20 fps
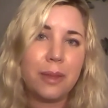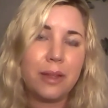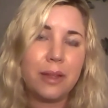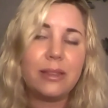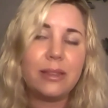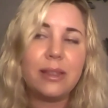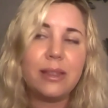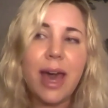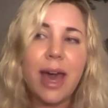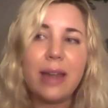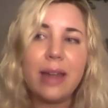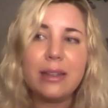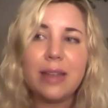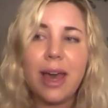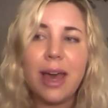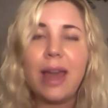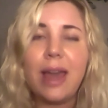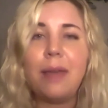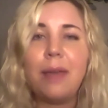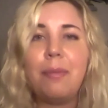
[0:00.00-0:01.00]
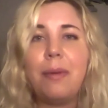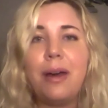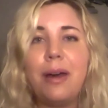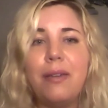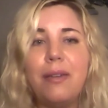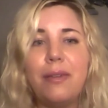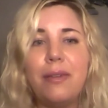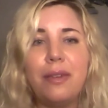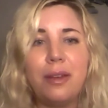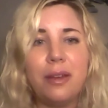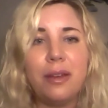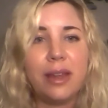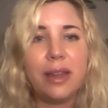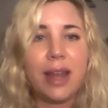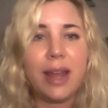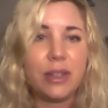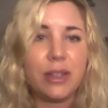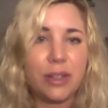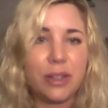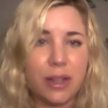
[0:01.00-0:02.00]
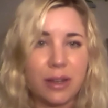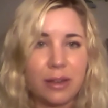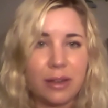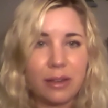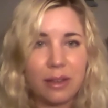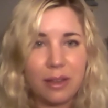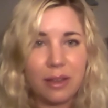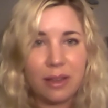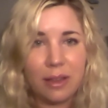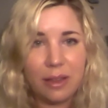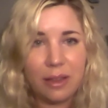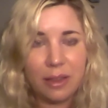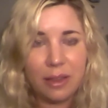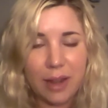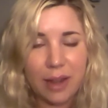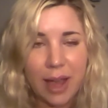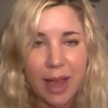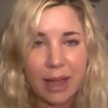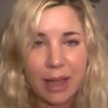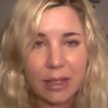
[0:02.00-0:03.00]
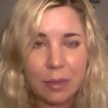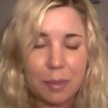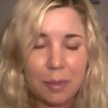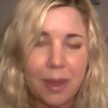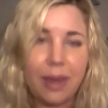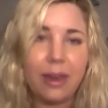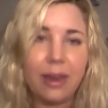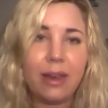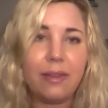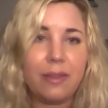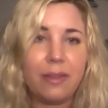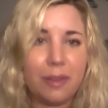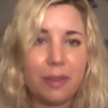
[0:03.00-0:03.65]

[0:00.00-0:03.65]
It's that type of connection that I speak of.